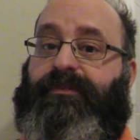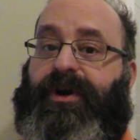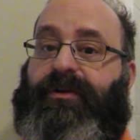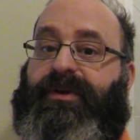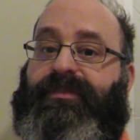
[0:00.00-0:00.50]

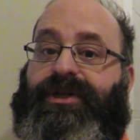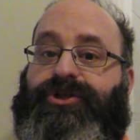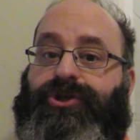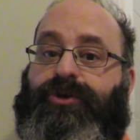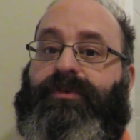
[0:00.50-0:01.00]
apartment
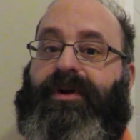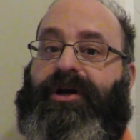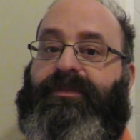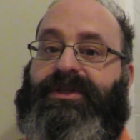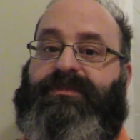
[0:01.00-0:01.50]
but 2
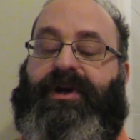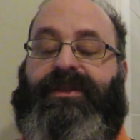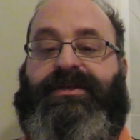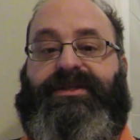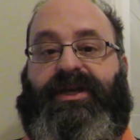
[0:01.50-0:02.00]
apartments by
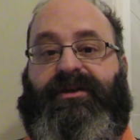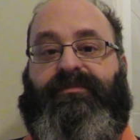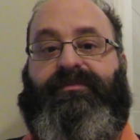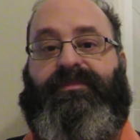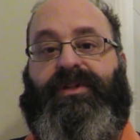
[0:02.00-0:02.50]
the
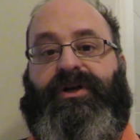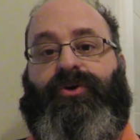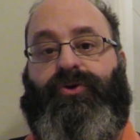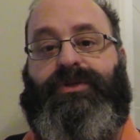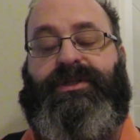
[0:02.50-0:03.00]
same
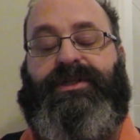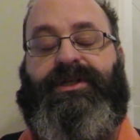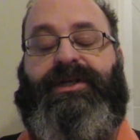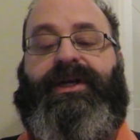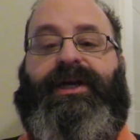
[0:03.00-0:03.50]
host.
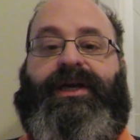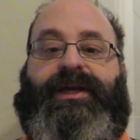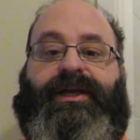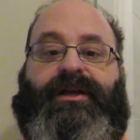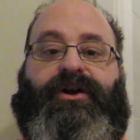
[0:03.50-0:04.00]

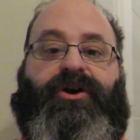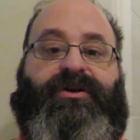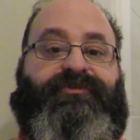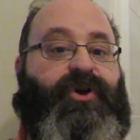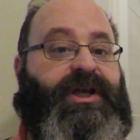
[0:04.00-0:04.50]

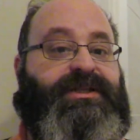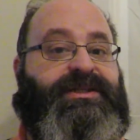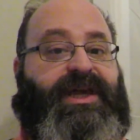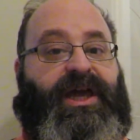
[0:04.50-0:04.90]
Our friends